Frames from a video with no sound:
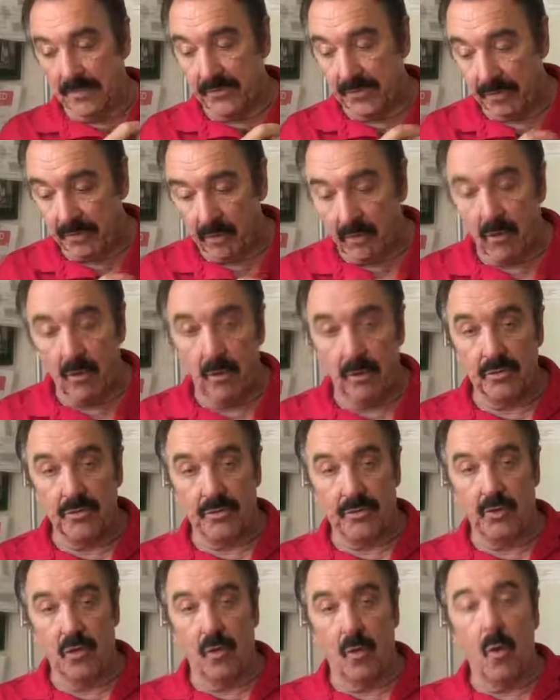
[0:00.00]
There are
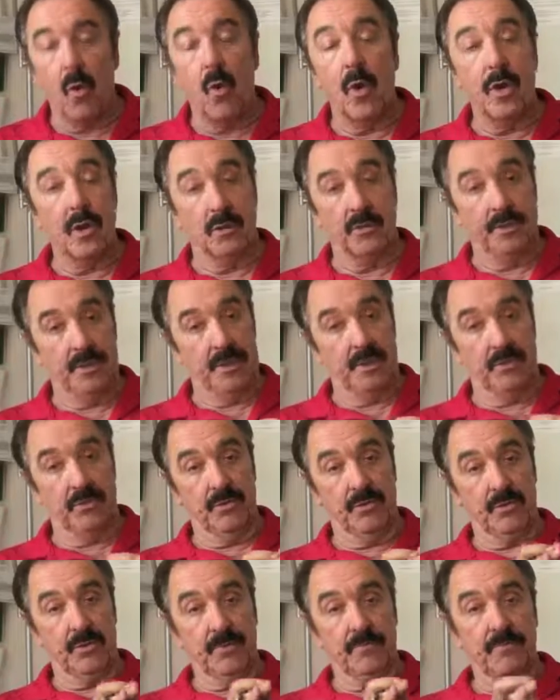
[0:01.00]
also oil
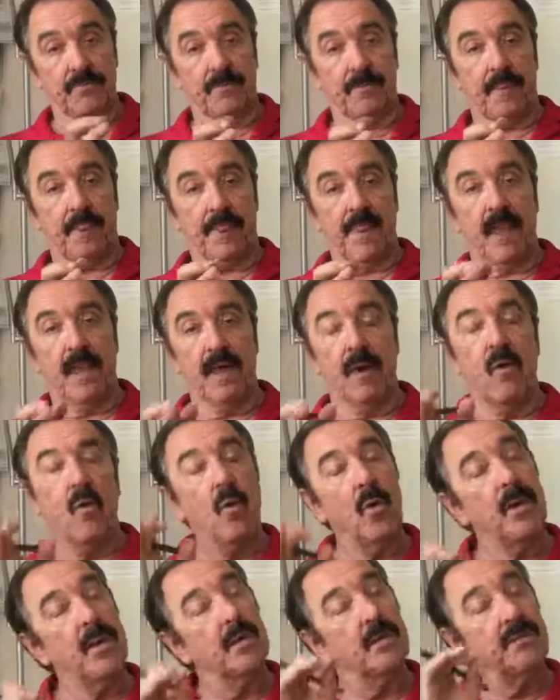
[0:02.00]
deals. Now,
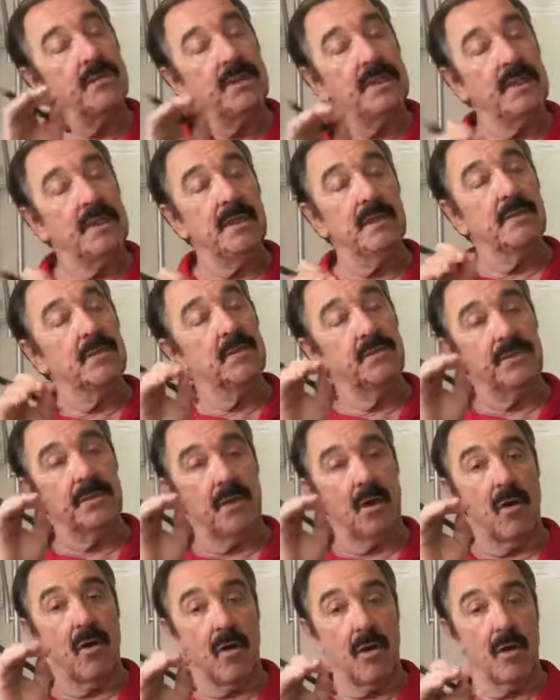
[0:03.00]
oil deals